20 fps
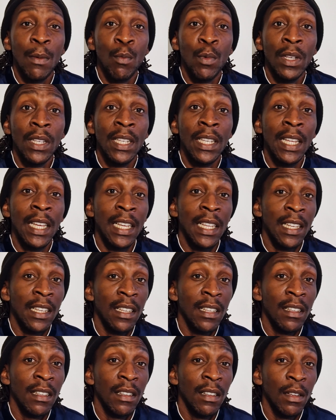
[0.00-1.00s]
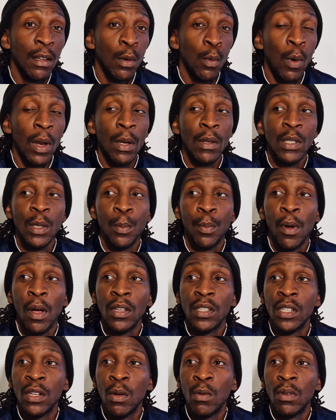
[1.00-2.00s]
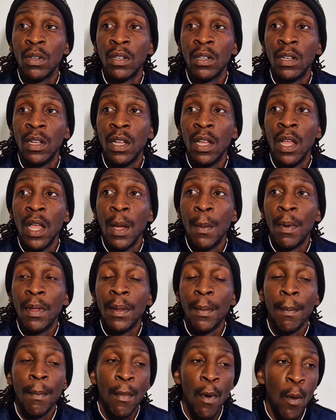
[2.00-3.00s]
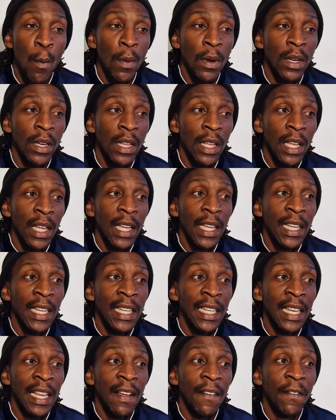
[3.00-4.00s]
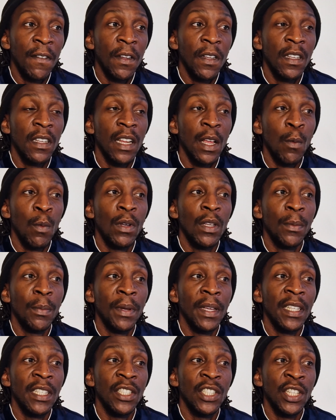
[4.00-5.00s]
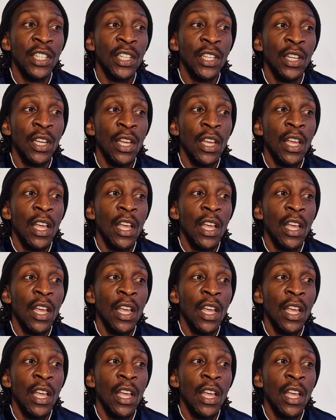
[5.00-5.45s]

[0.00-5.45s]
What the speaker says: We did when he was at Barcelona, but the moment he left and went to PSG,